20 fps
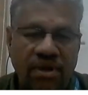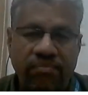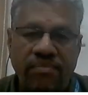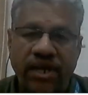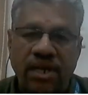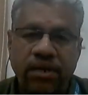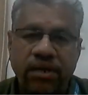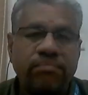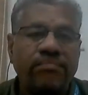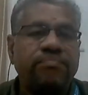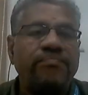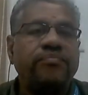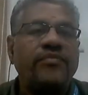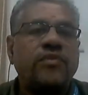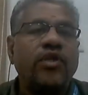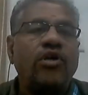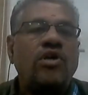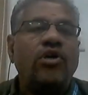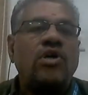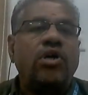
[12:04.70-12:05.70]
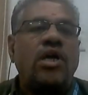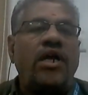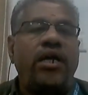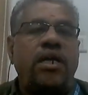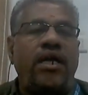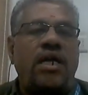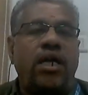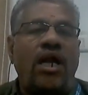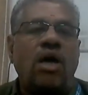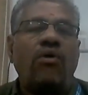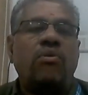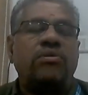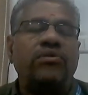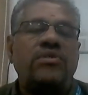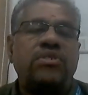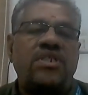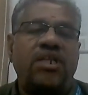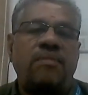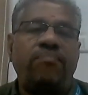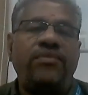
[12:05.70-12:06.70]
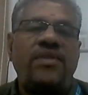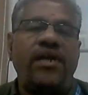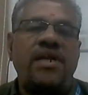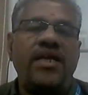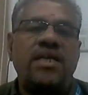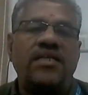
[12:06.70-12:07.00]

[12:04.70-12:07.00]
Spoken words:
mean. Now, step 3